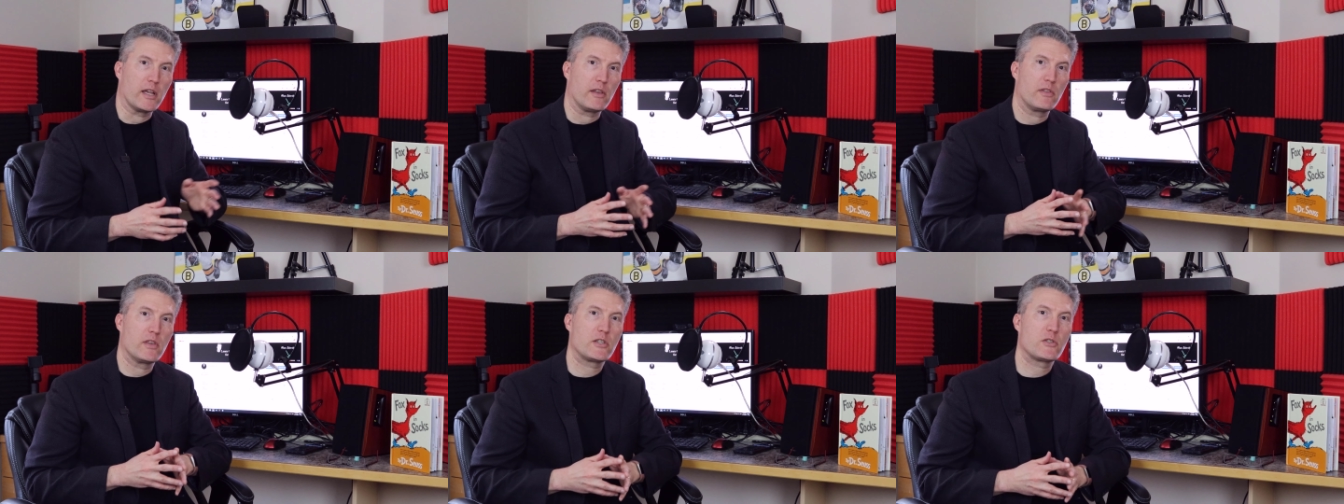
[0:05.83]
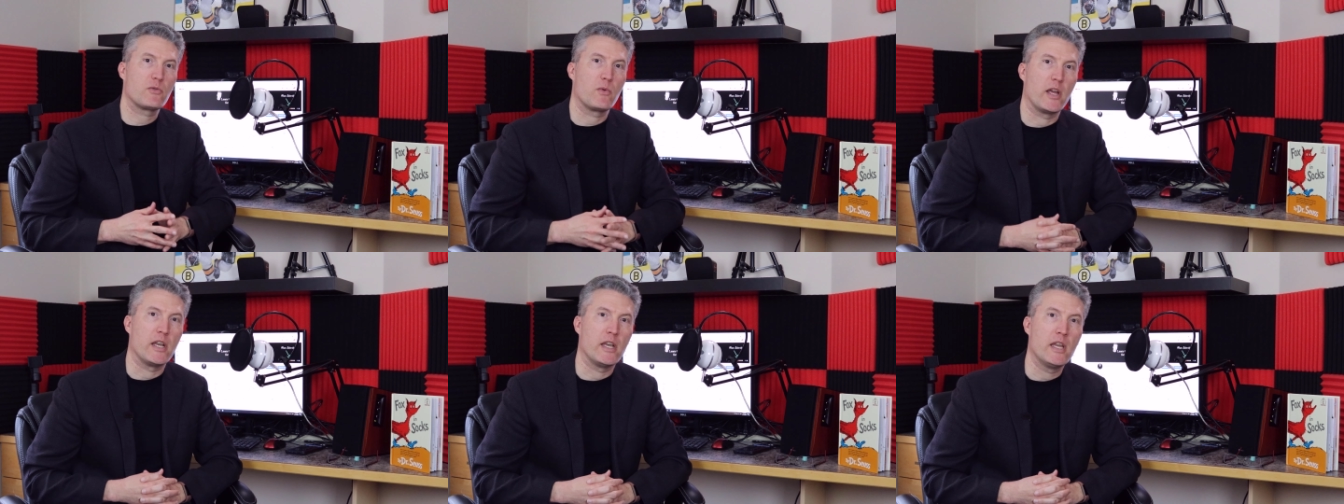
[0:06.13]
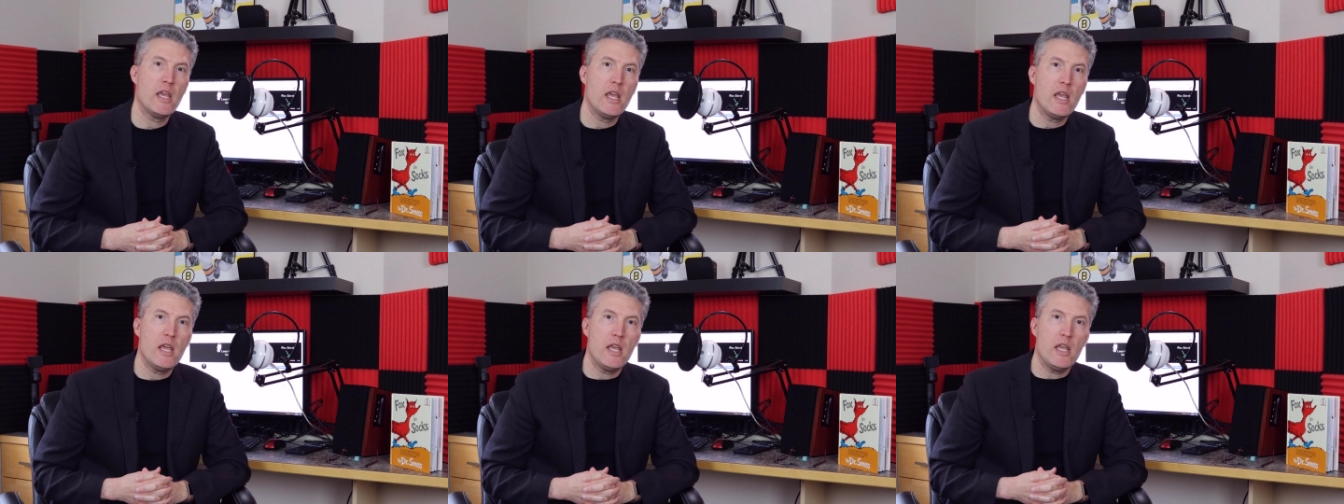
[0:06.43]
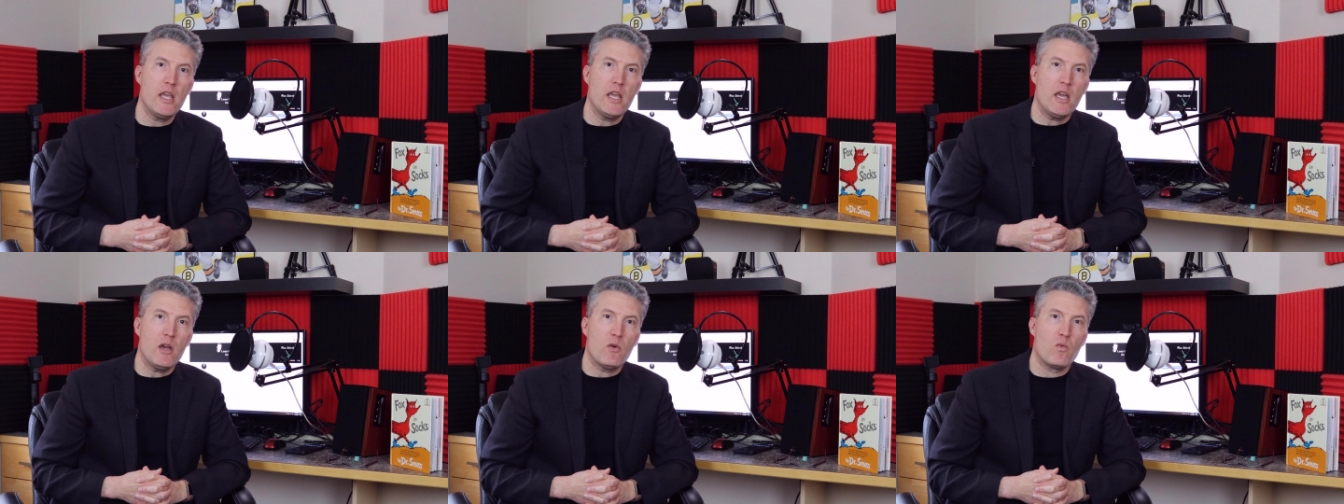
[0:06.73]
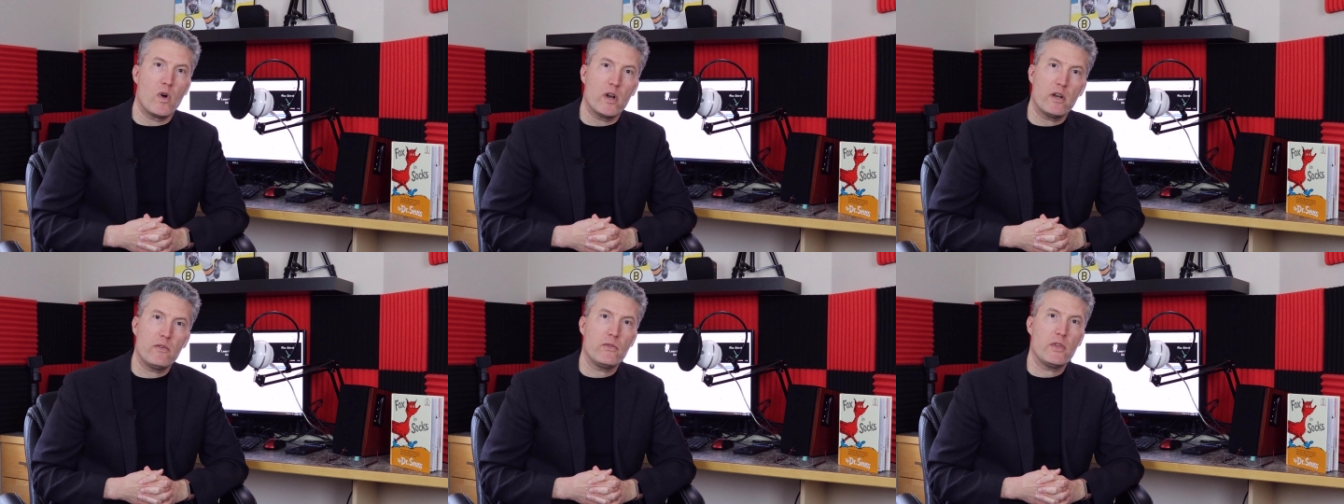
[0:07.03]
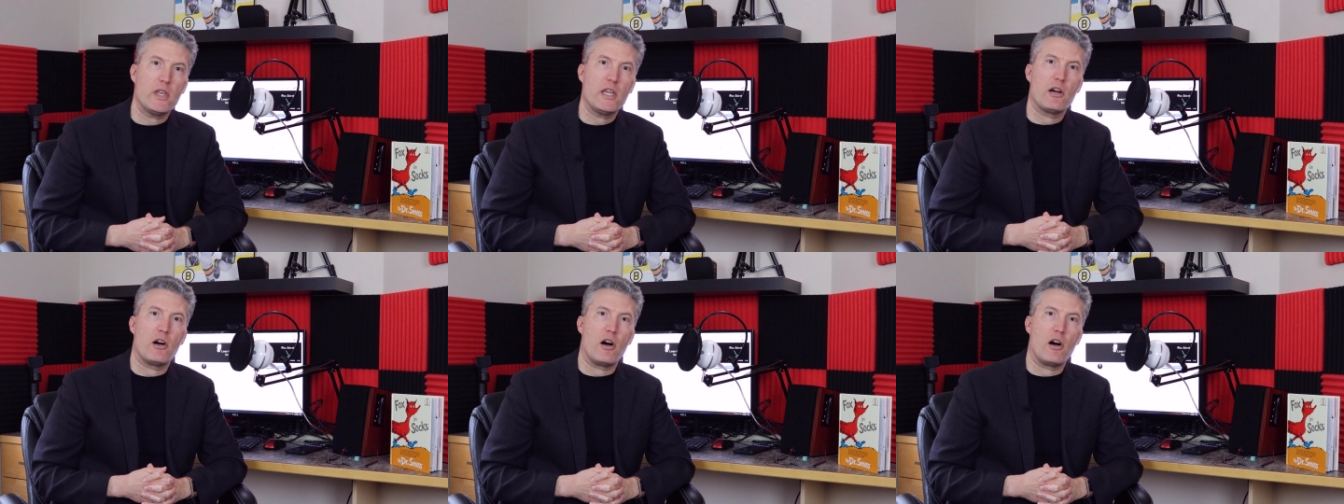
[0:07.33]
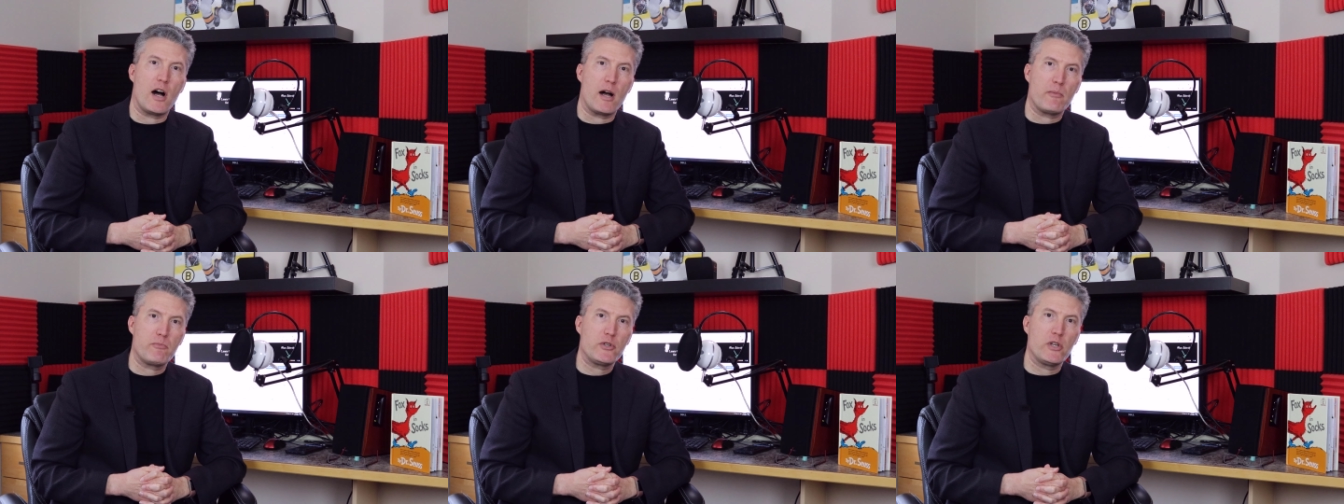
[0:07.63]
like this one, one of the
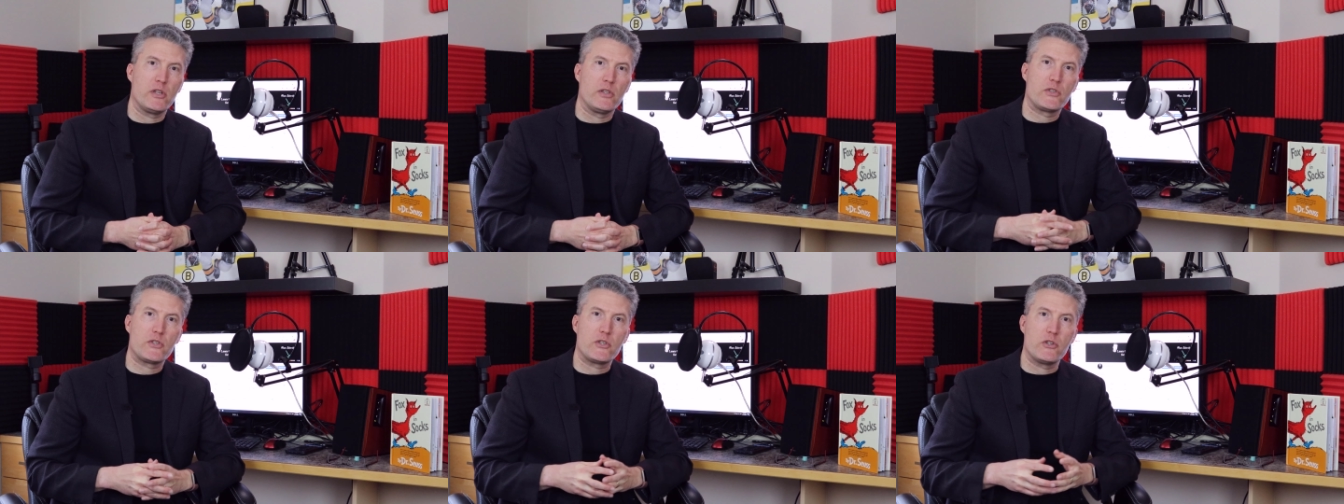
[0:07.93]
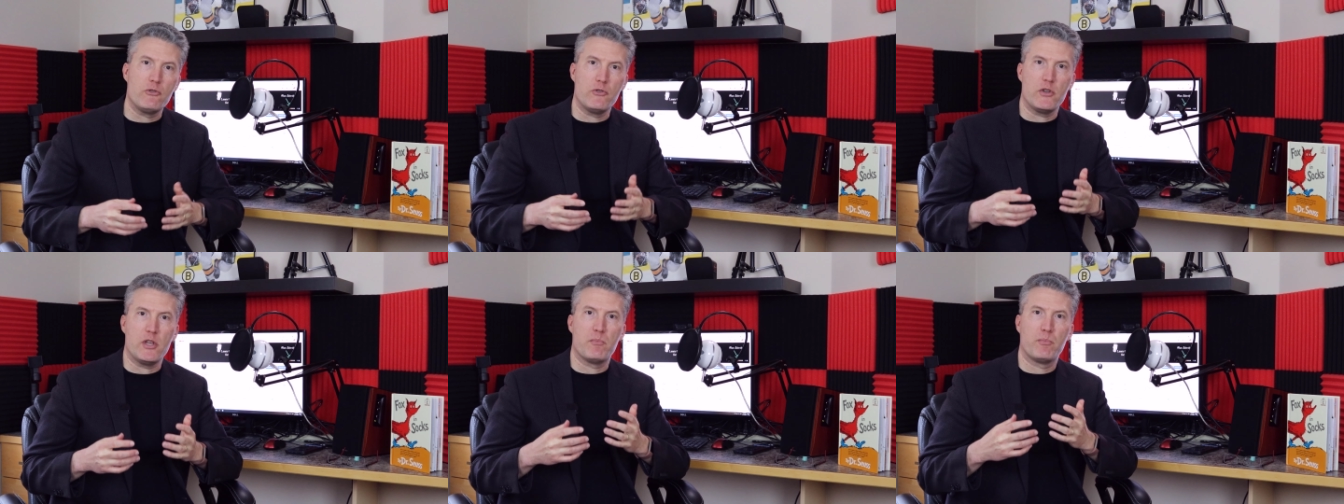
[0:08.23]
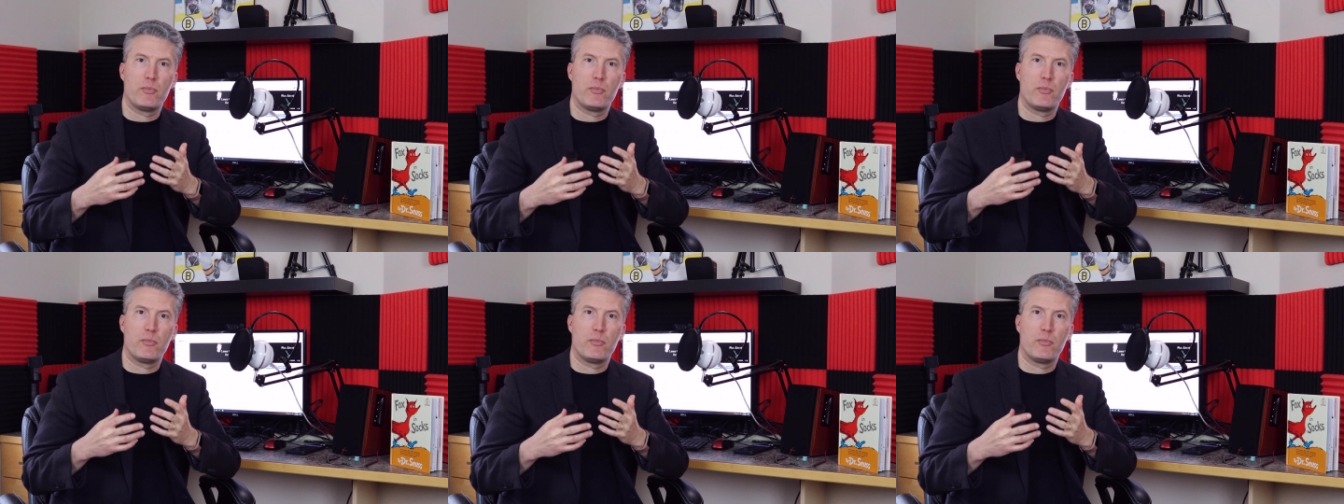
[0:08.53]
options to